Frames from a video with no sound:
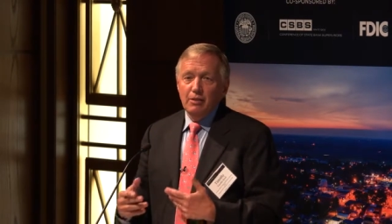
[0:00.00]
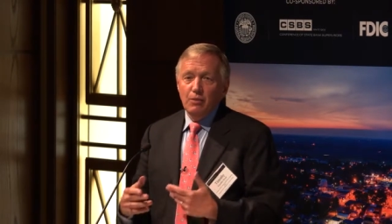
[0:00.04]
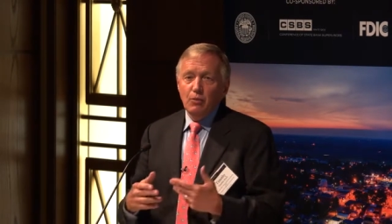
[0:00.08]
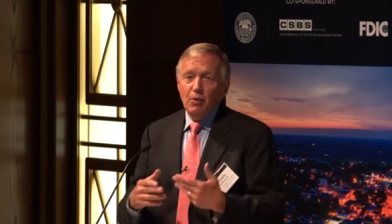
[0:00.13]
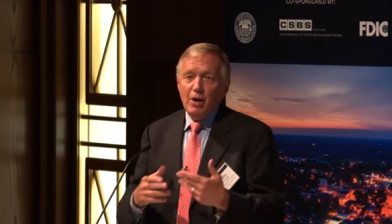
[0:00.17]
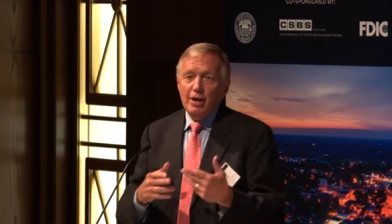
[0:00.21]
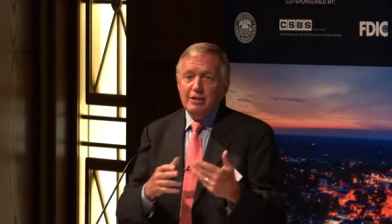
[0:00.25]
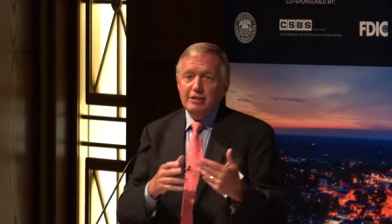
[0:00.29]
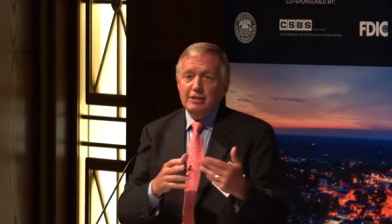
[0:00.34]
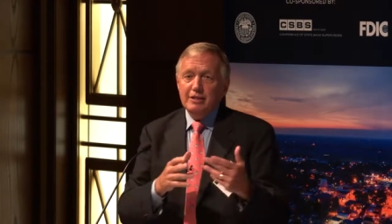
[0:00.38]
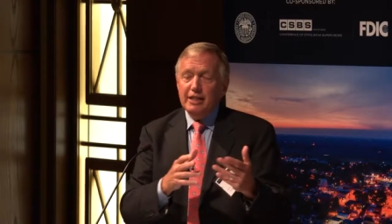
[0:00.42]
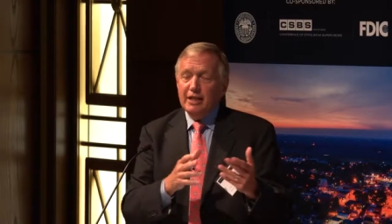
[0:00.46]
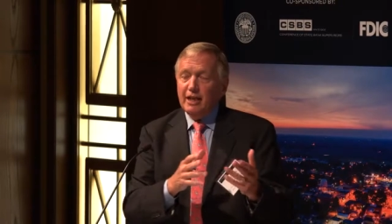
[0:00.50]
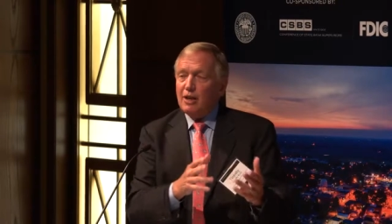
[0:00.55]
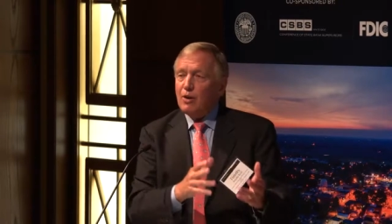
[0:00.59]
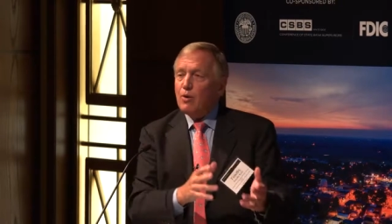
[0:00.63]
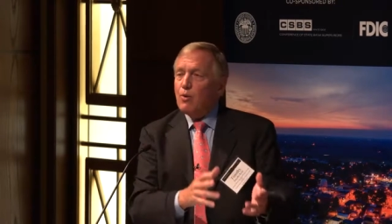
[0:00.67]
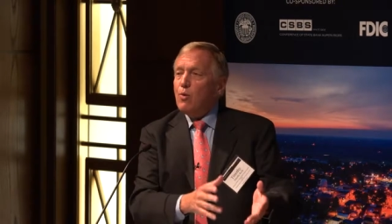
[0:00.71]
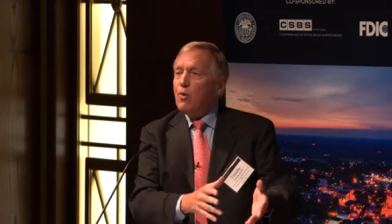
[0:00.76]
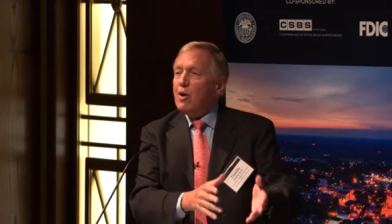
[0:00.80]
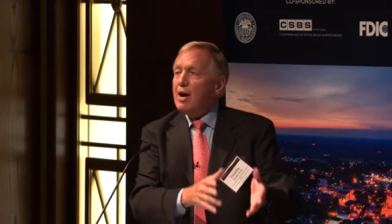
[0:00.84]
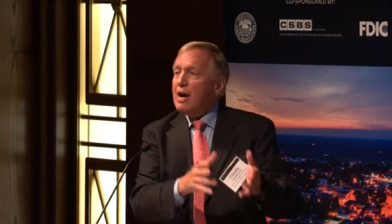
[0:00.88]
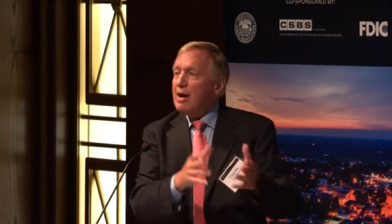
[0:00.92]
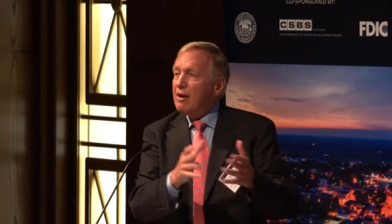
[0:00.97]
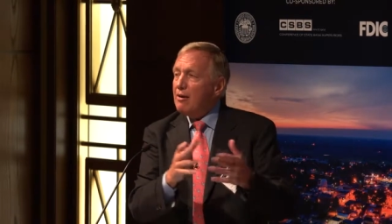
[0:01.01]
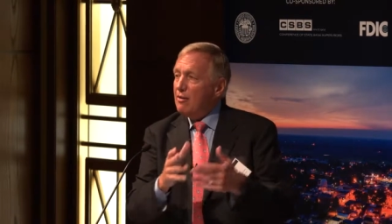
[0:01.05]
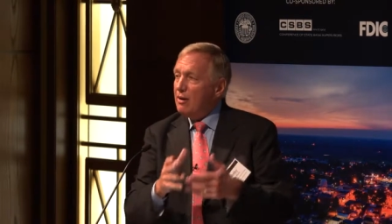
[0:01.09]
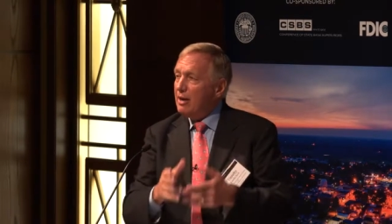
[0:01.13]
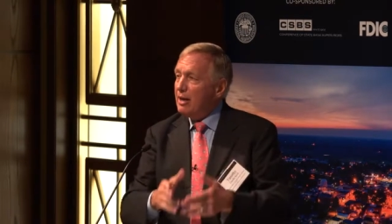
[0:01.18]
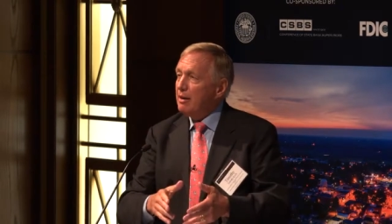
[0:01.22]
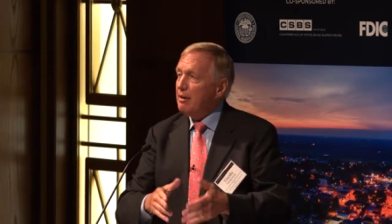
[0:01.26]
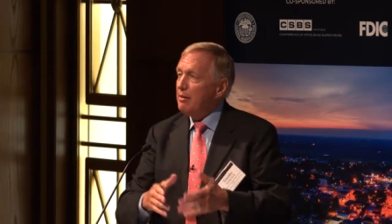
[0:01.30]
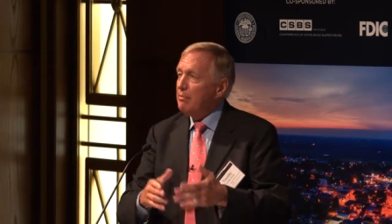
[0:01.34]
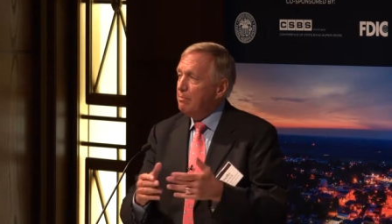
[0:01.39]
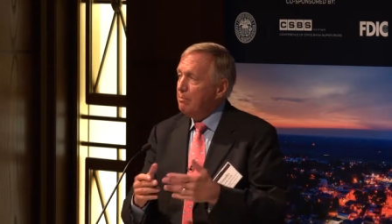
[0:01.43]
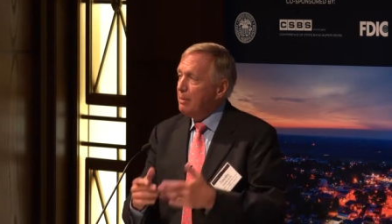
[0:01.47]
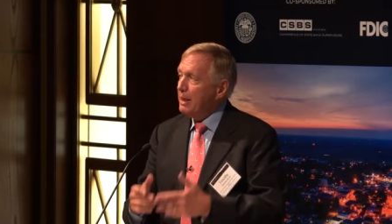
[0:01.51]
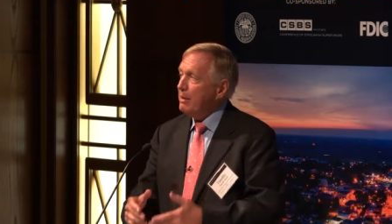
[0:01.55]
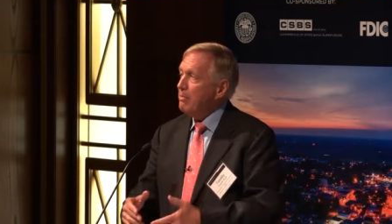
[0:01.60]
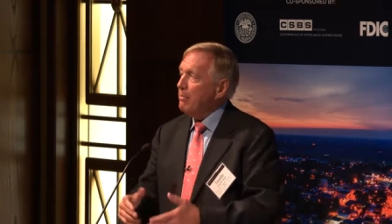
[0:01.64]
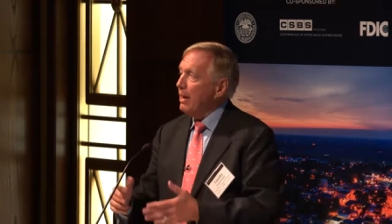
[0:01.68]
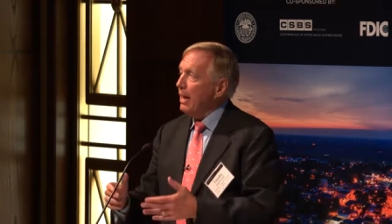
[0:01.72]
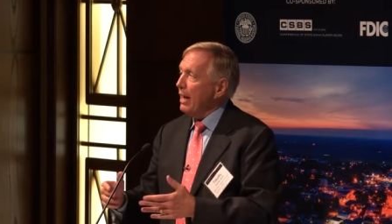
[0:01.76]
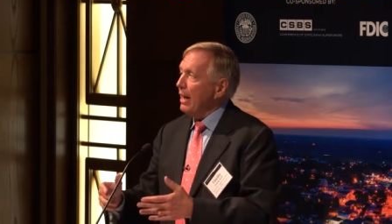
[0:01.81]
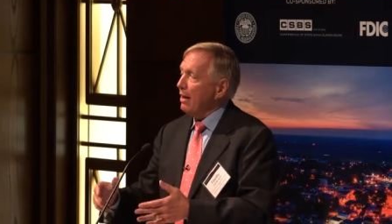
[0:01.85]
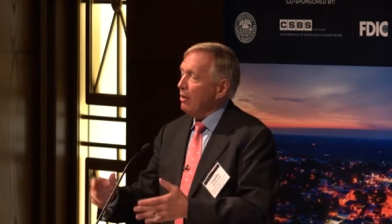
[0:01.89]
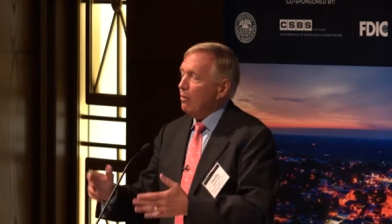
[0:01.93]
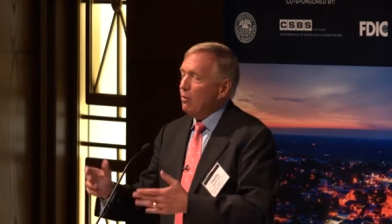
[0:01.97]
acquiring big
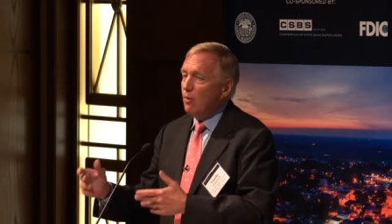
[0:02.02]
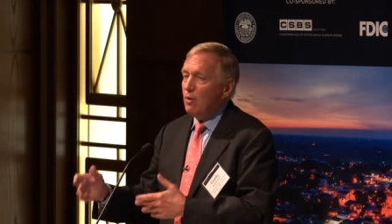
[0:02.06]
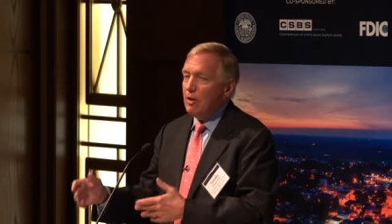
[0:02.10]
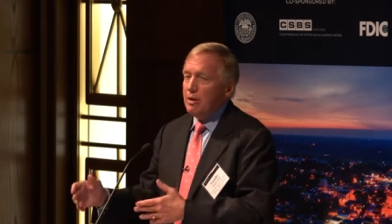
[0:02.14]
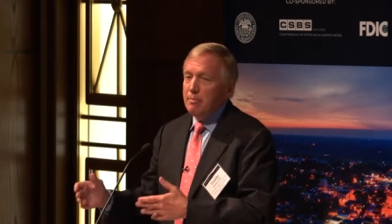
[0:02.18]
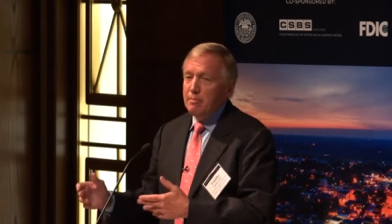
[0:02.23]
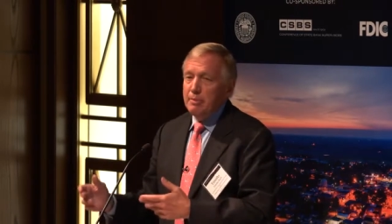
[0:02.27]
bank want